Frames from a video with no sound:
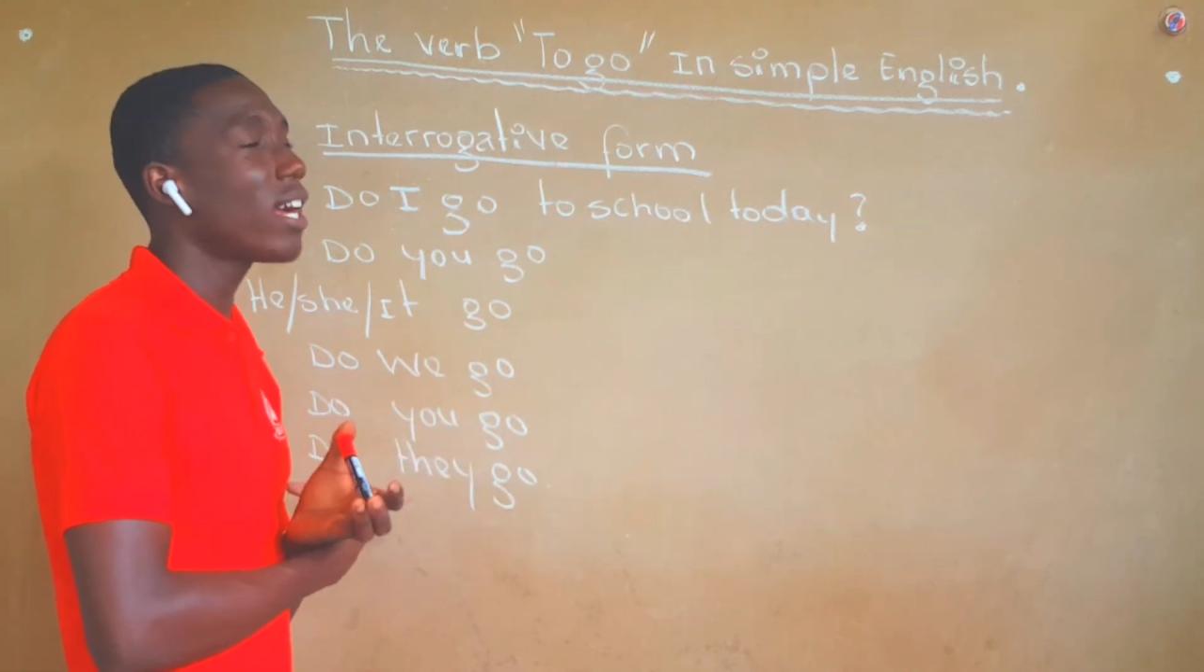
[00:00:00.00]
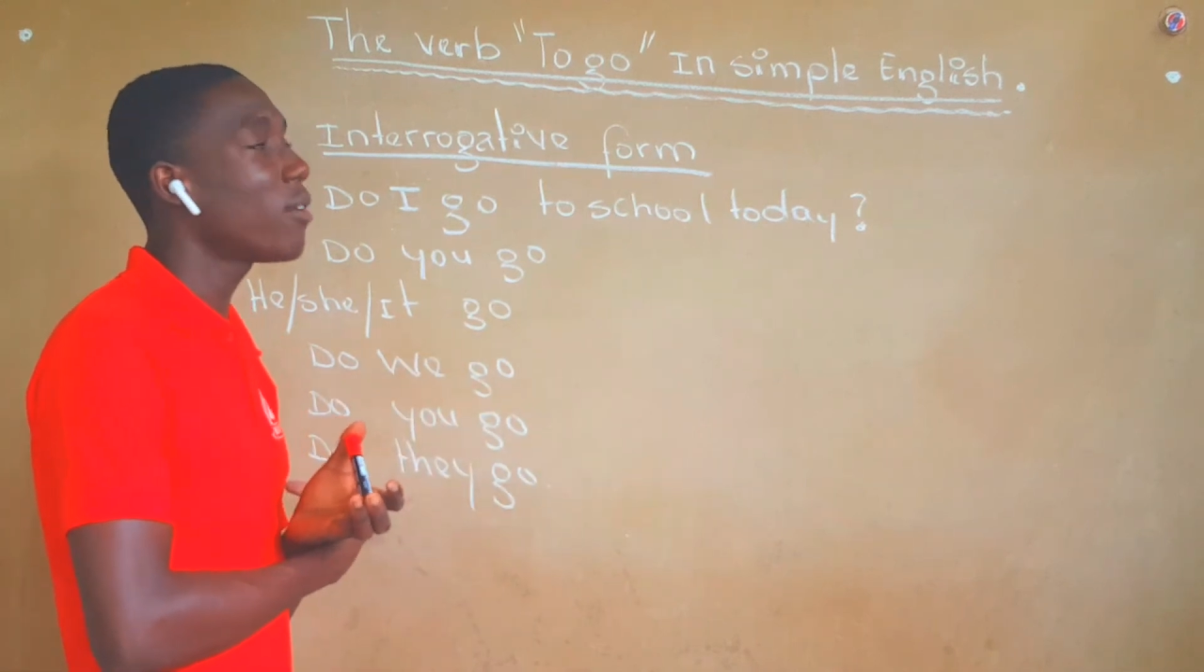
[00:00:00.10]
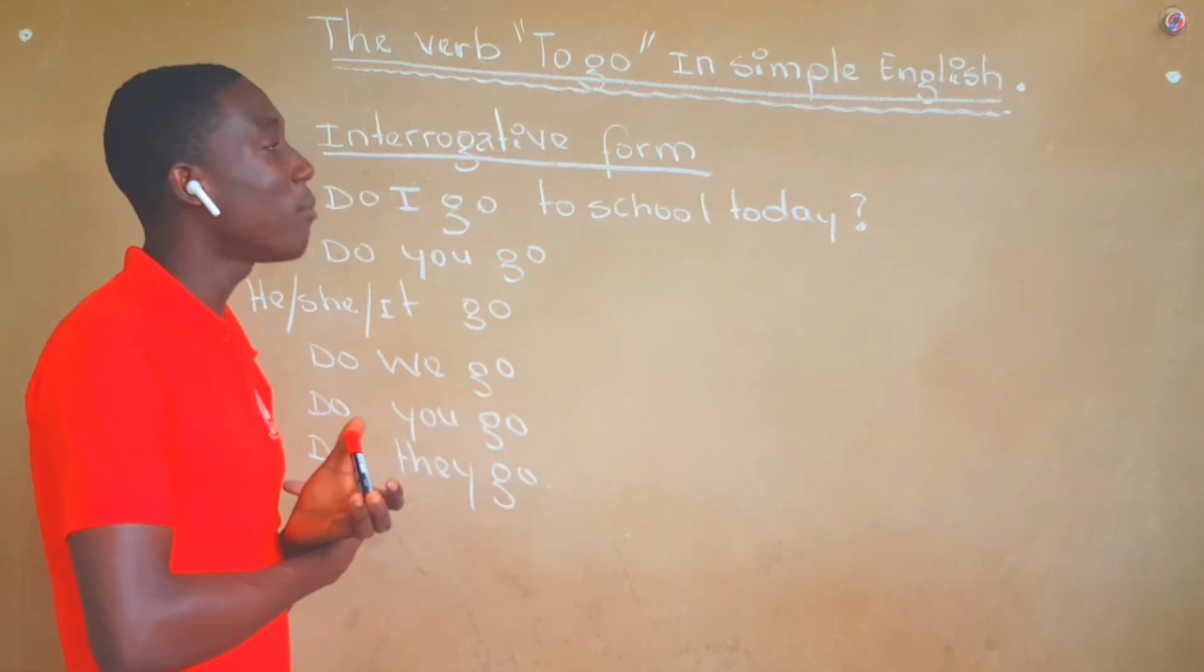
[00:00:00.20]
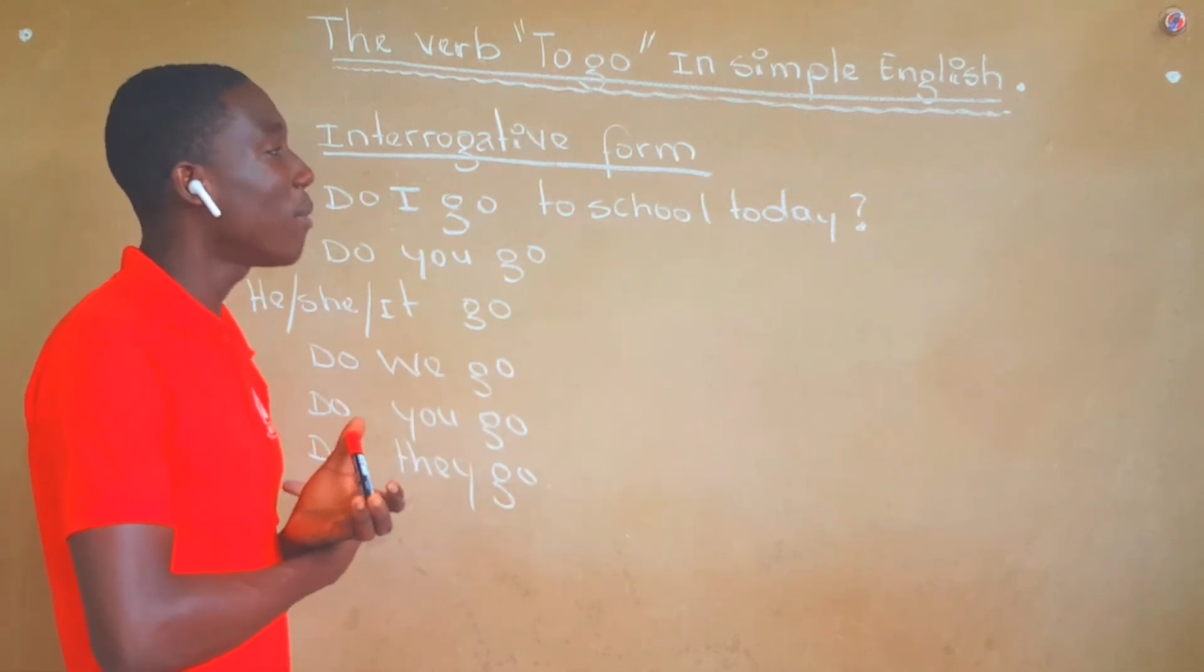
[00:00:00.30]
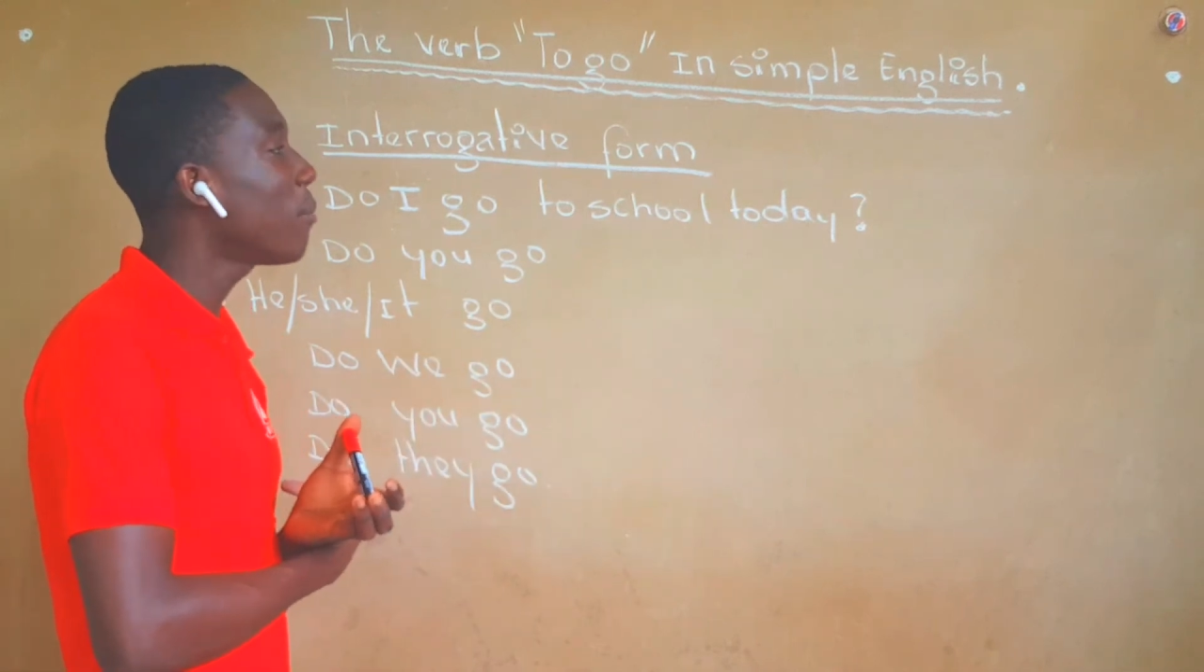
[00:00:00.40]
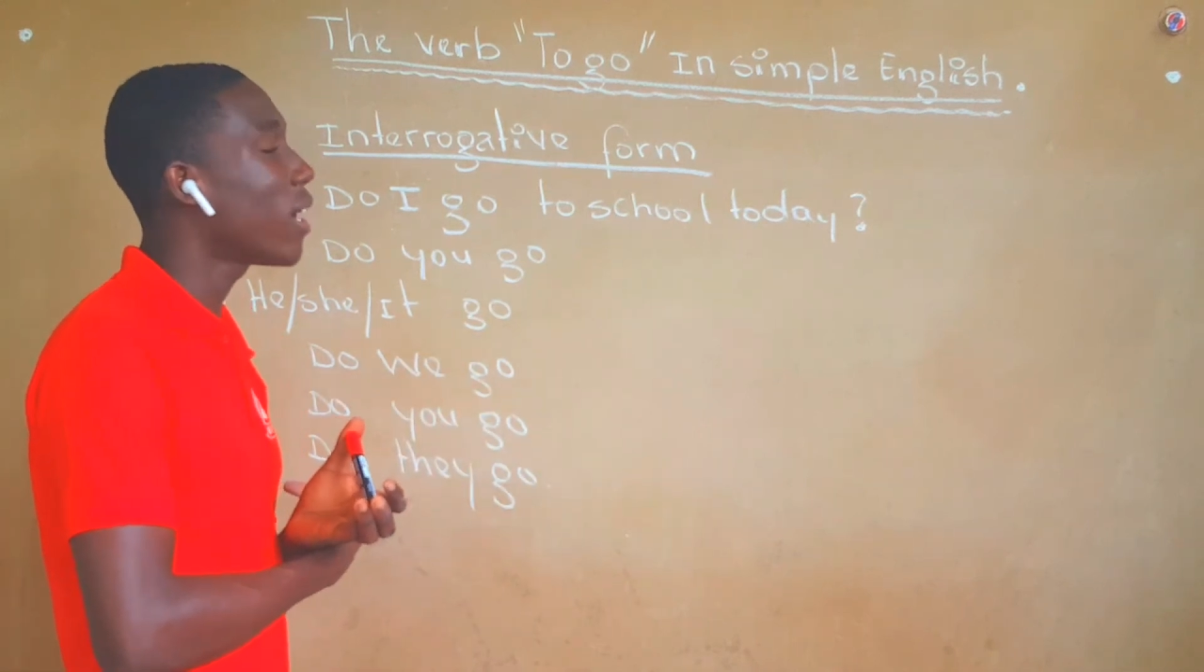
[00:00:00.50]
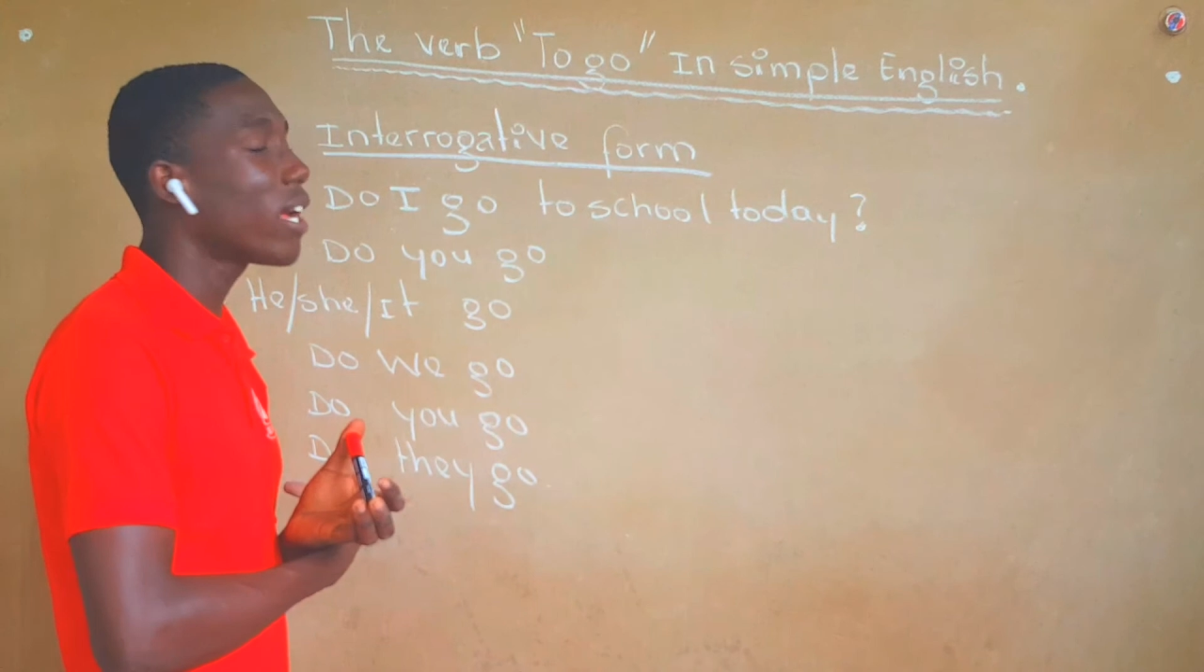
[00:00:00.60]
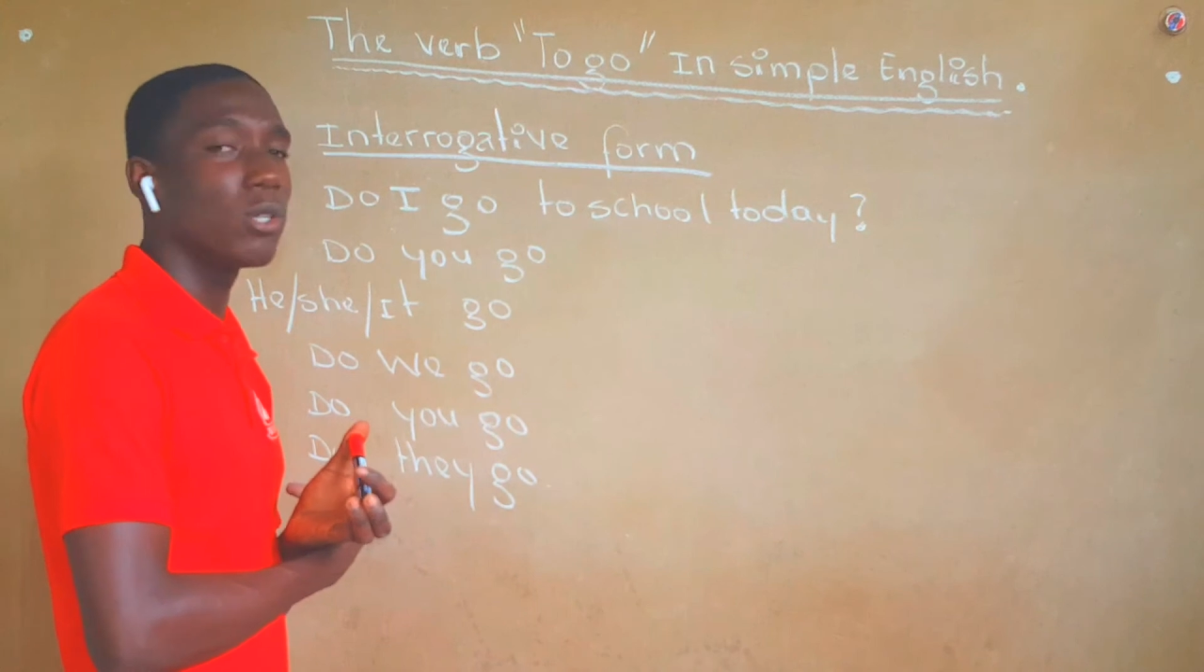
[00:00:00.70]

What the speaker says: I remember I